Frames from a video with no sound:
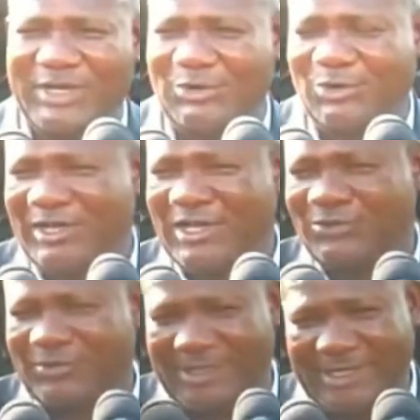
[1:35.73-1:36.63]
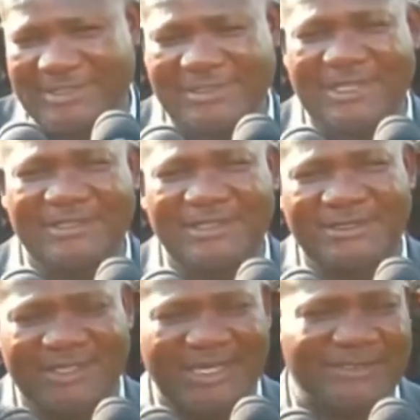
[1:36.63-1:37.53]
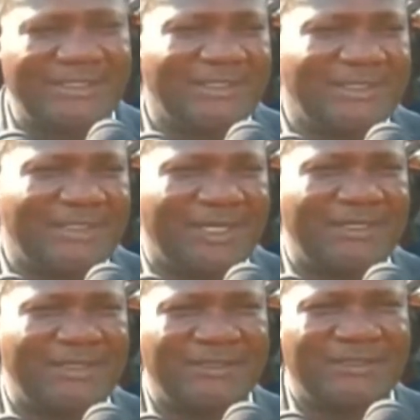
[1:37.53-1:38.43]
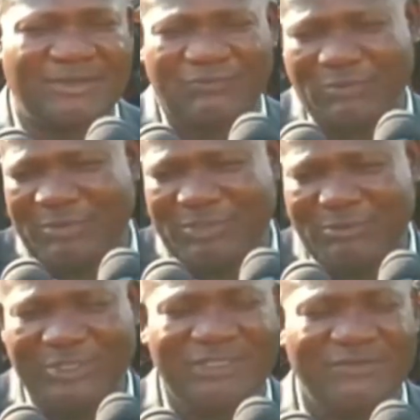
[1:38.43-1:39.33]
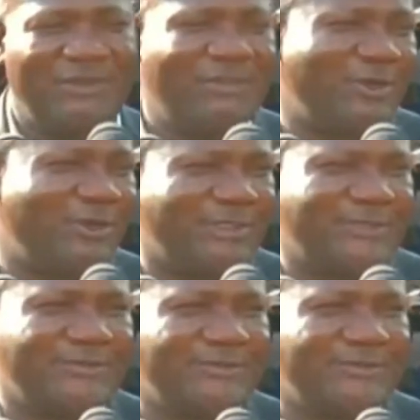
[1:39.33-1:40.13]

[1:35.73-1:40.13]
We are not going to rest until justice is done for mheshimiwa Stephen Maloba.